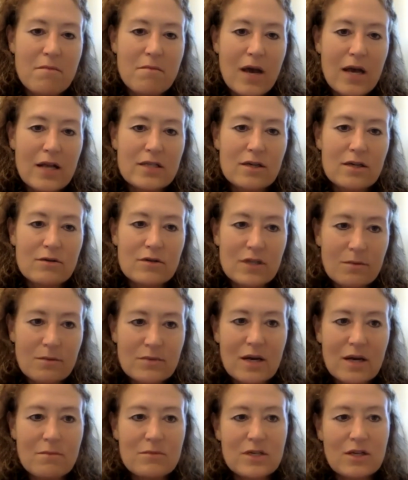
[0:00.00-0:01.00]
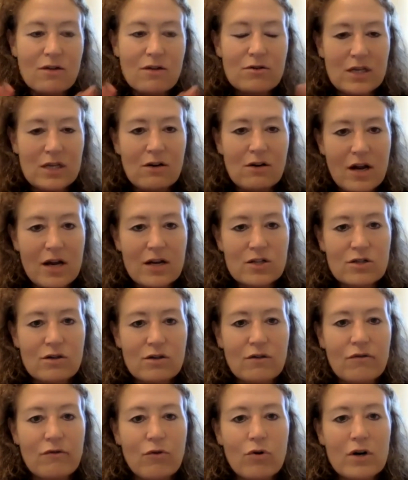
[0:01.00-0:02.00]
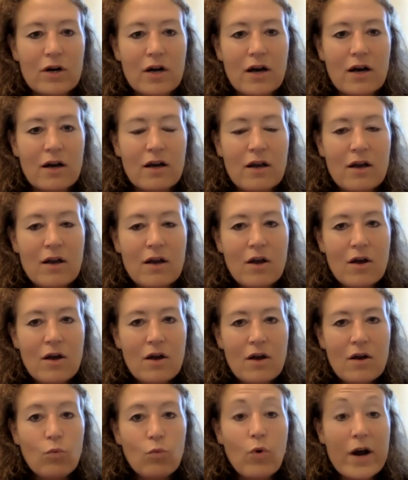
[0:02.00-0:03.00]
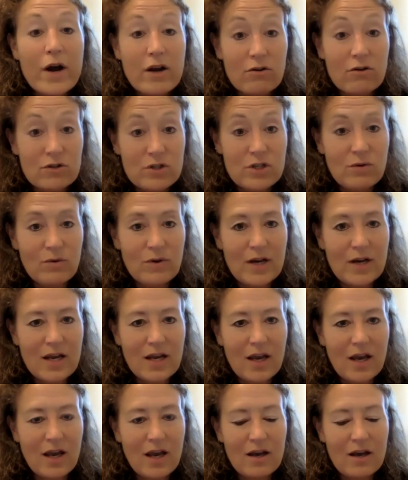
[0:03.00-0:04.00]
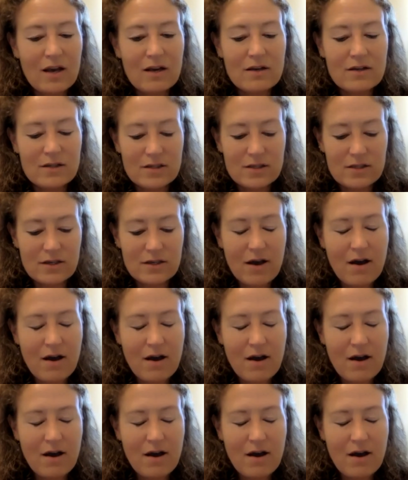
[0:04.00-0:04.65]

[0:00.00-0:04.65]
so sometimes in those international fora, what you're doing is